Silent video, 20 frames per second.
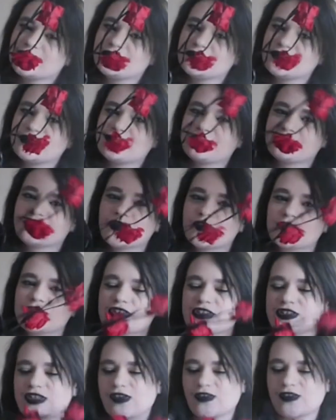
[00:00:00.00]
Little
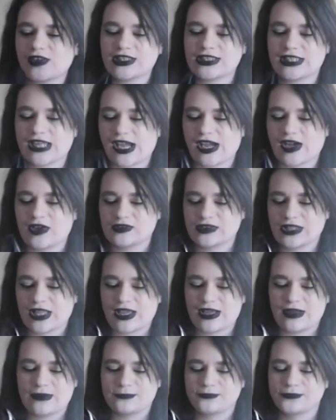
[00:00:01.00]
roses going down
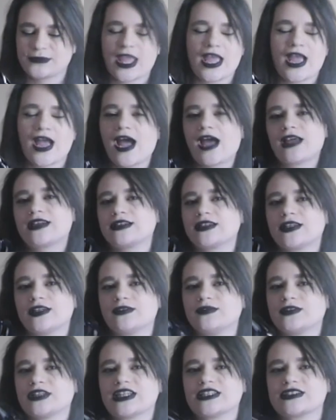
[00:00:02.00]
them. I don't
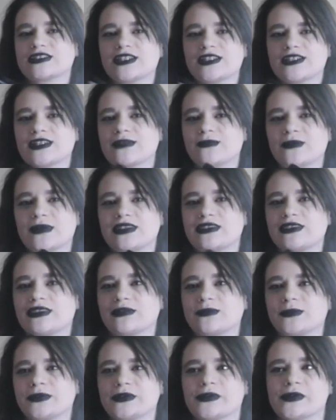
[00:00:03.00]
know, when I saw them in
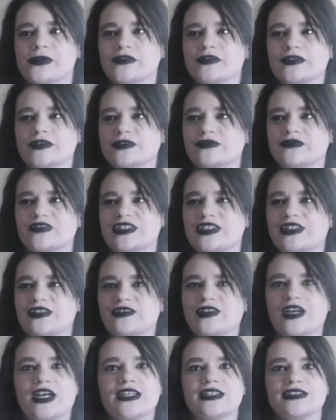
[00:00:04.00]
the promotional Show video,
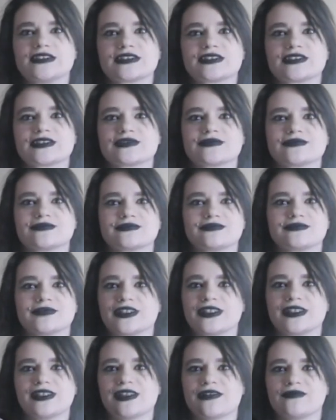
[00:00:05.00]
I just
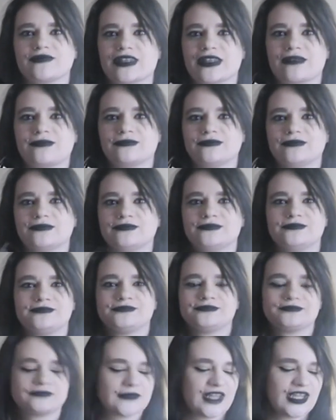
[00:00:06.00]
really loved
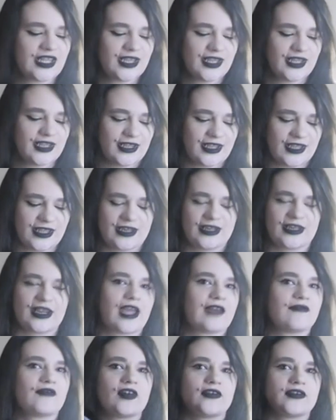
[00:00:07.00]
them. And
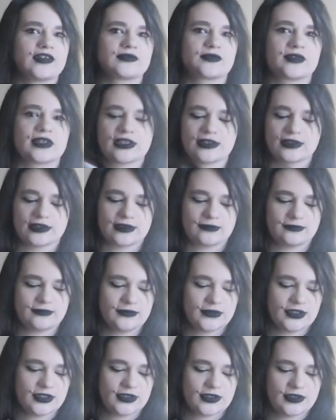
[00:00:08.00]
I've always wanted
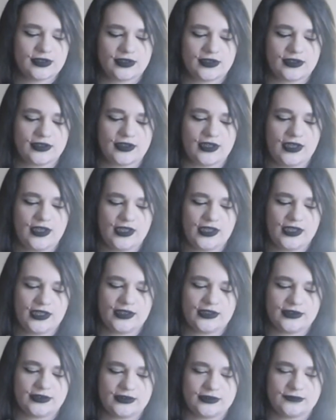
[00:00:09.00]
them.
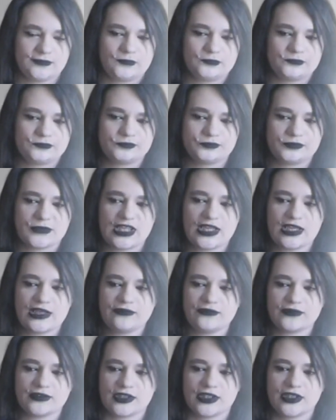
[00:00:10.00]
And they
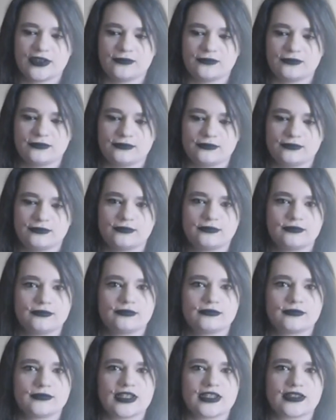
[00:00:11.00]
have, um,
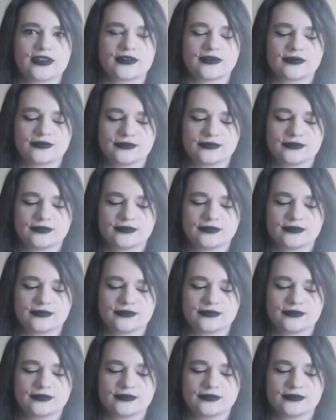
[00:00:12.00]
like,